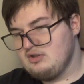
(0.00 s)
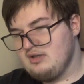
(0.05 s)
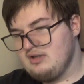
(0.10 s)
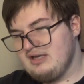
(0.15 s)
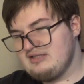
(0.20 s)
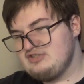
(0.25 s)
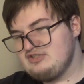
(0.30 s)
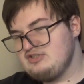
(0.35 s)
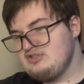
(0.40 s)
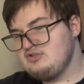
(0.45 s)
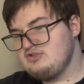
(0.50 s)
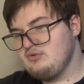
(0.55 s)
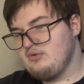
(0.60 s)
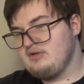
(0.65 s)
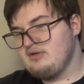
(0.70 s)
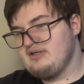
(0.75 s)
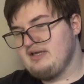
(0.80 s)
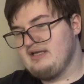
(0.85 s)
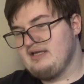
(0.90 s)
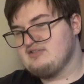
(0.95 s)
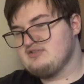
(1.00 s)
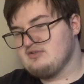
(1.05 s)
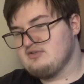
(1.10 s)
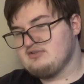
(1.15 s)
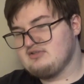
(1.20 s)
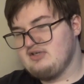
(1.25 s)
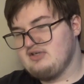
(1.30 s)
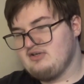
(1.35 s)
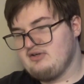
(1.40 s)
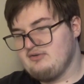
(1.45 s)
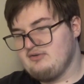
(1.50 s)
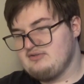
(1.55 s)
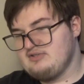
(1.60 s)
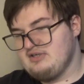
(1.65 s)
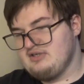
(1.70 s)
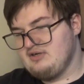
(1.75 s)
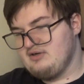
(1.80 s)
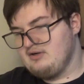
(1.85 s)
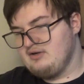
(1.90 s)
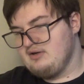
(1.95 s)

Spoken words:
Actually, you know what? Yeah, Surskit goes here.